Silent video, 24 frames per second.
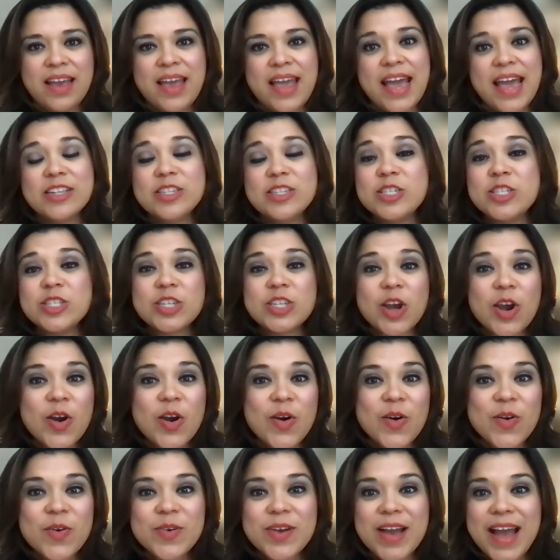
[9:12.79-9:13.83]
And
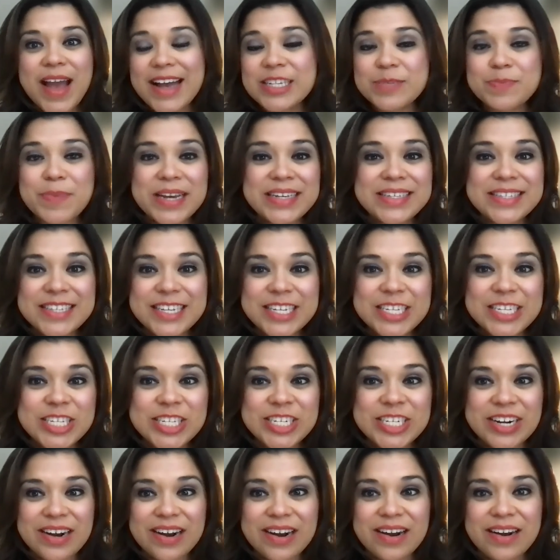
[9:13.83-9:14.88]
so has my
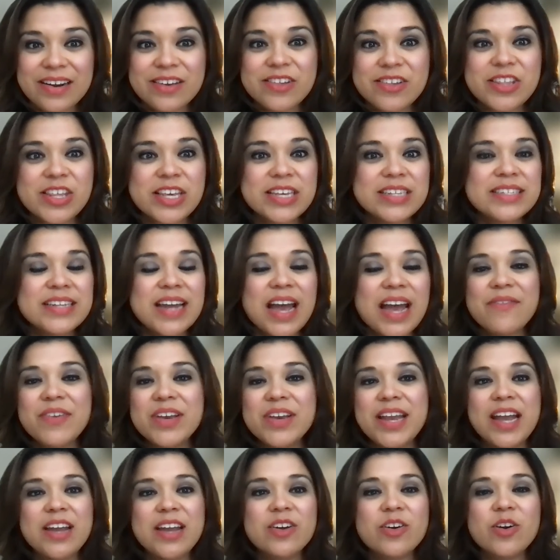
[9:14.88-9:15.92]
sister. She's
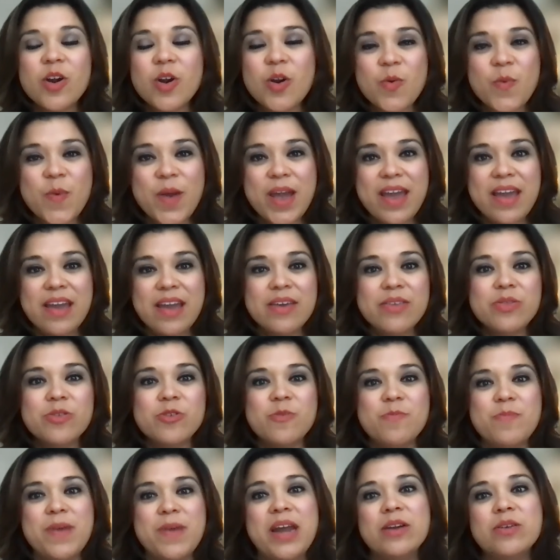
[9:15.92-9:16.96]
navigated her way
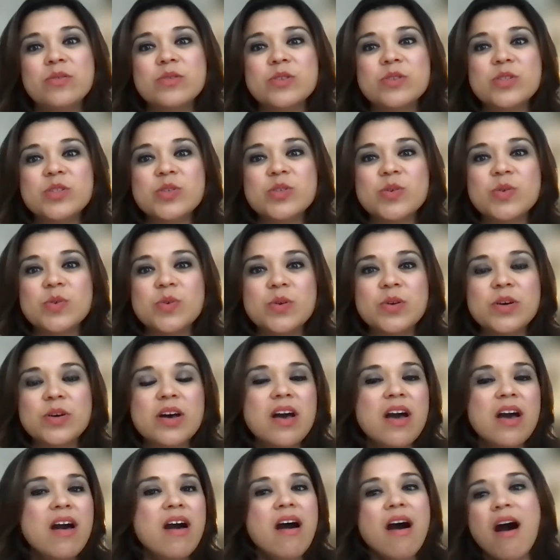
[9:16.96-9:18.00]
through medical school
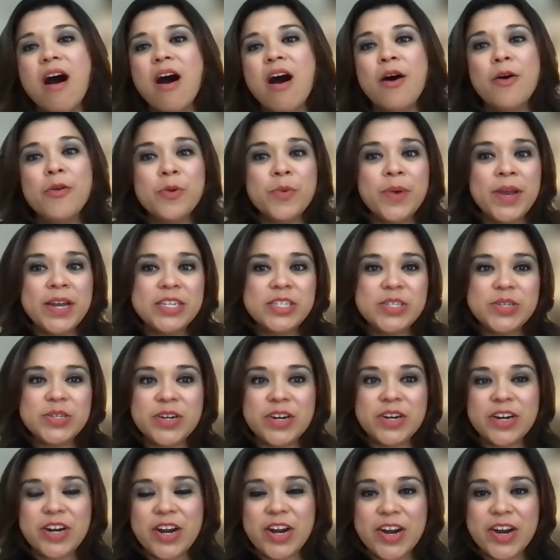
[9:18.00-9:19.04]
all the way to
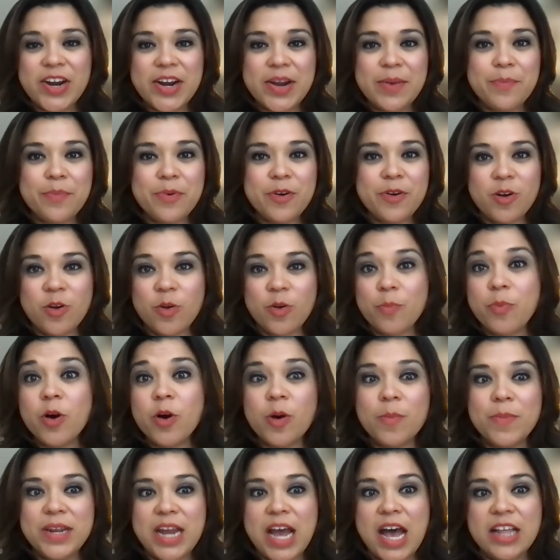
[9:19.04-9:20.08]
her current
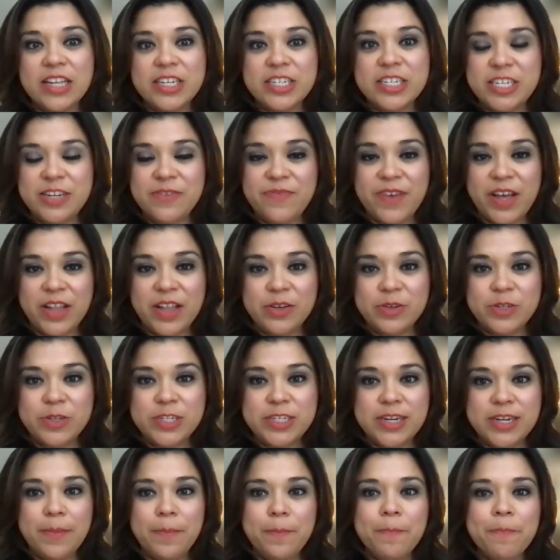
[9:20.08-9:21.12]
pulmonology
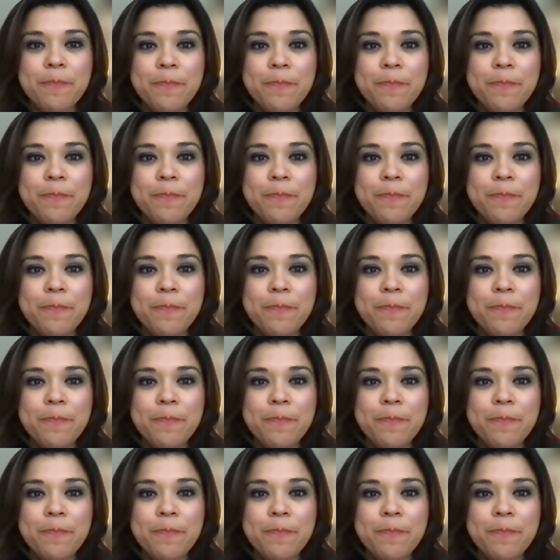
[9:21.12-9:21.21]
fellowship.